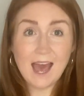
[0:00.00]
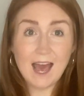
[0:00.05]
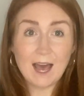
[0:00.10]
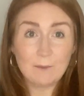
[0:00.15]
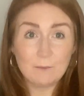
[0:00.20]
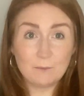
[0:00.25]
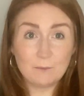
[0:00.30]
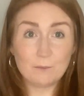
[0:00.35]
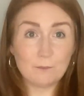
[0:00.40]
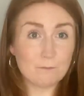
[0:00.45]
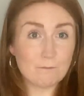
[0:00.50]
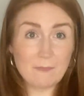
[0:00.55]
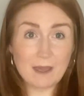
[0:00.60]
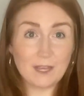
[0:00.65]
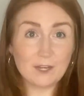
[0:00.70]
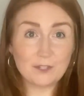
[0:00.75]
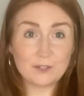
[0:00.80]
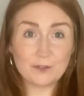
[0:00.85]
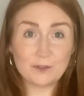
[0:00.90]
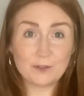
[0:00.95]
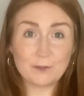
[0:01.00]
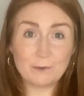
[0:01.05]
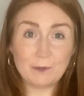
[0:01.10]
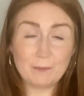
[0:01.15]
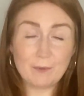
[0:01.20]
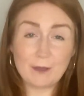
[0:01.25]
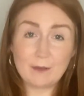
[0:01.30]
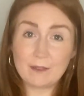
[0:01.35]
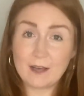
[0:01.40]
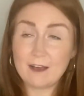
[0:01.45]
and make sure that we
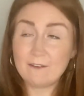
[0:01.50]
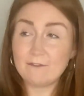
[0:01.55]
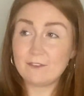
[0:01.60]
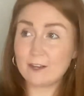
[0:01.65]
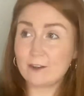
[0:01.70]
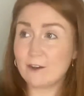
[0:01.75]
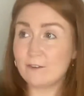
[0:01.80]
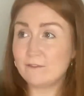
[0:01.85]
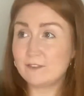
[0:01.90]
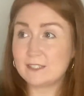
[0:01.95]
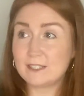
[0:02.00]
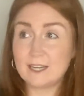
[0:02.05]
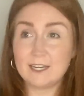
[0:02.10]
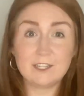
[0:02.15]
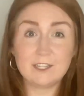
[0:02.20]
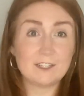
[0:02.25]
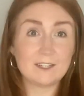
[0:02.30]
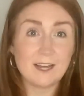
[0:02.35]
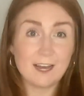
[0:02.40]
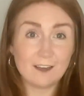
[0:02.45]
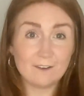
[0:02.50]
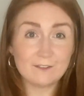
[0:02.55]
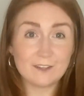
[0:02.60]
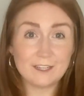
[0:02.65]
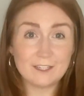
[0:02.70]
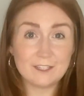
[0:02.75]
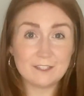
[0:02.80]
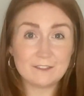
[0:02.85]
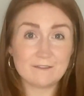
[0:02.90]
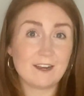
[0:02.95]
both have that conversation, have that
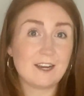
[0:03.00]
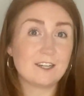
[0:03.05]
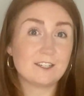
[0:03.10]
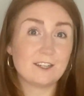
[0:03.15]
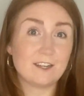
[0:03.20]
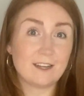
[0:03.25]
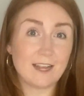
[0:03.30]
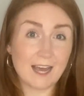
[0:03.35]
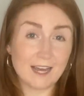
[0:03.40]
interaction,